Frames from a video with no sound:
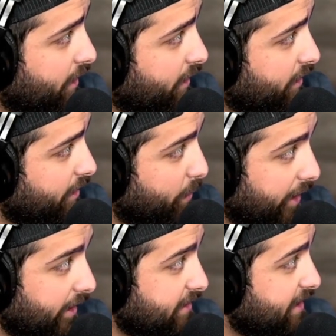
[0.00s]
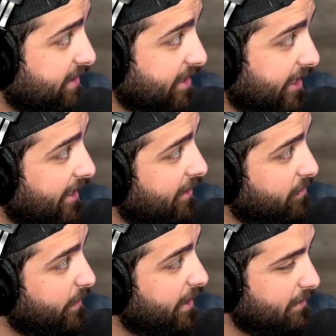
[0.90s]
They're planning on staying inside the house for
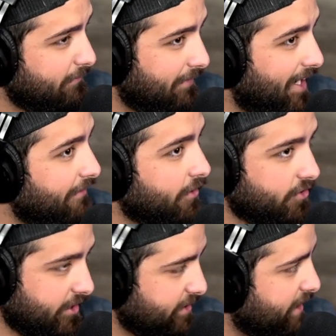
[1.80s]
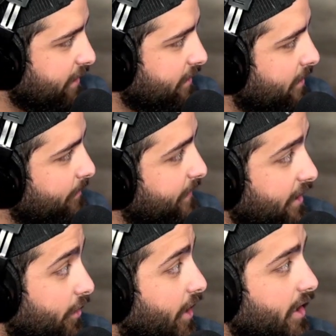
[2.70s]
the next 5 years, let's say, in a
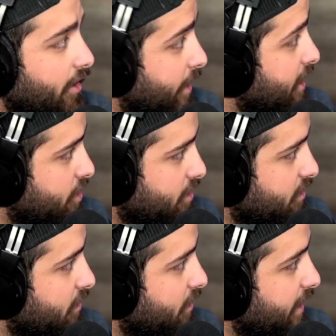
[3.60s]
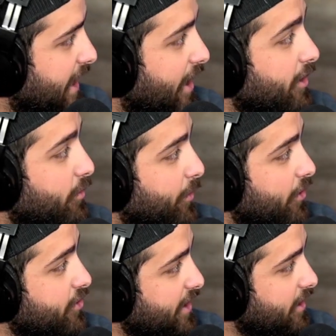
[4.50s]
great location. How are you
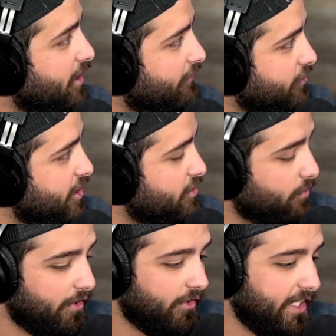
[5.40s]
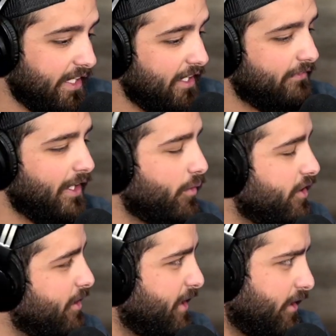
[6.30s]
approaching that conversation where they're like, hey, if they won't
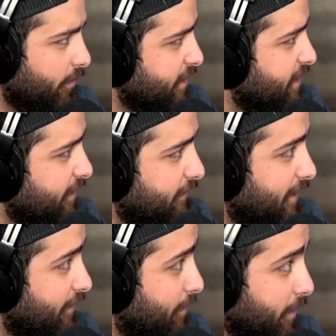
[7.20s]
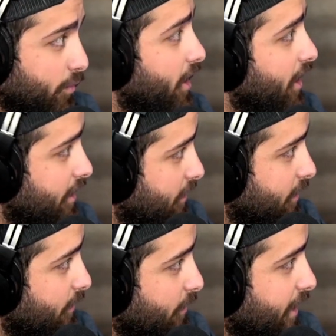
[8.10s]
come down to $375, I'm going to walk? right?